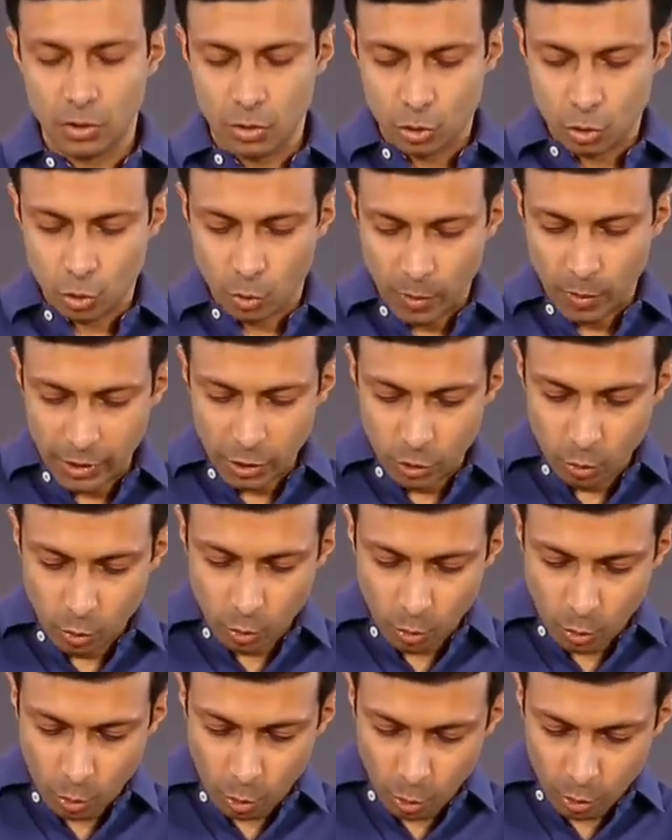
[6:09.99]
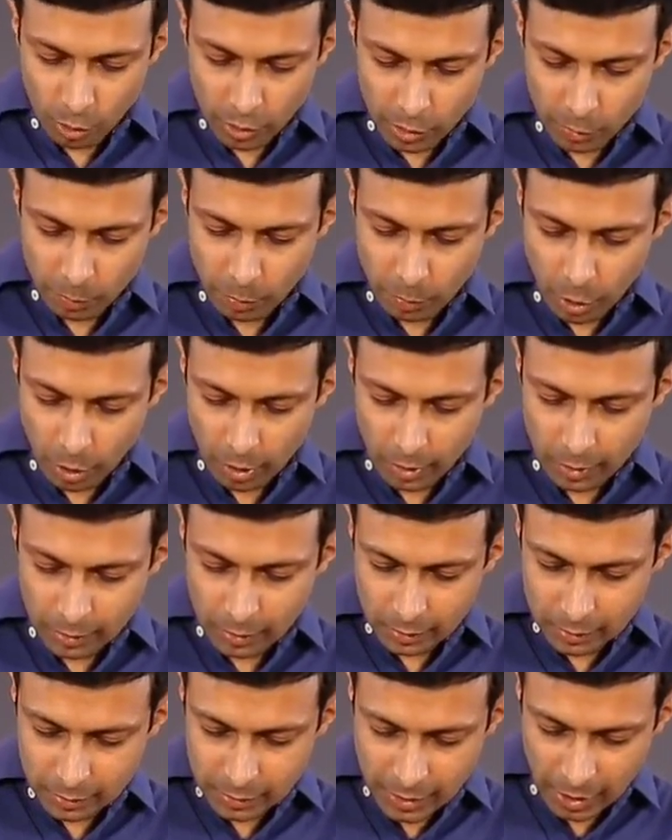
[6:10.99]
So when you hold the
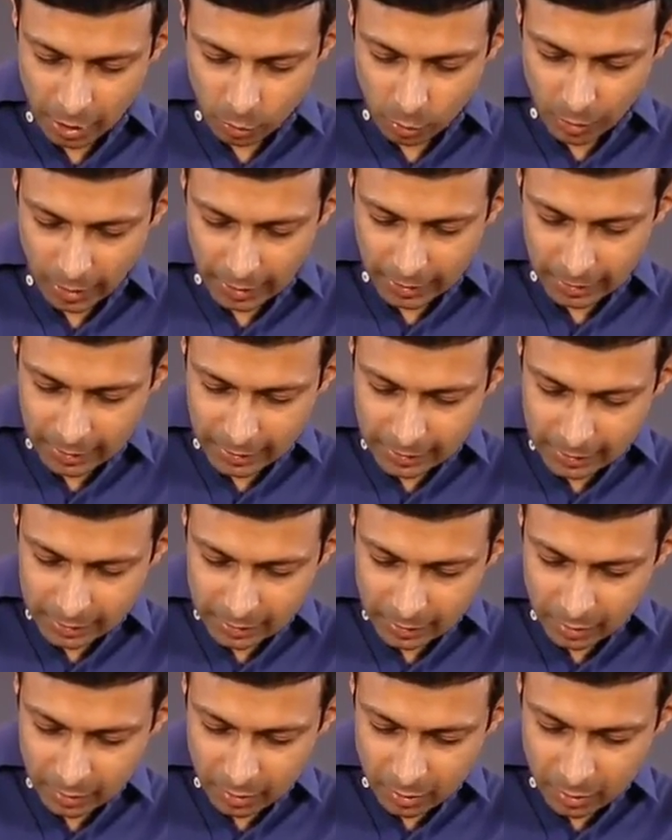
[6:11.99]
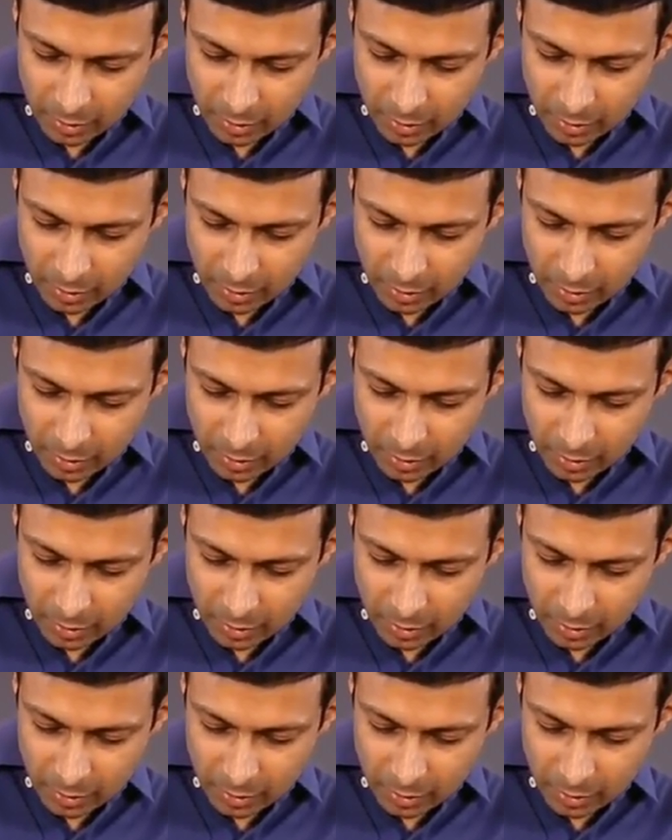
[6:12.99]
ball down like this,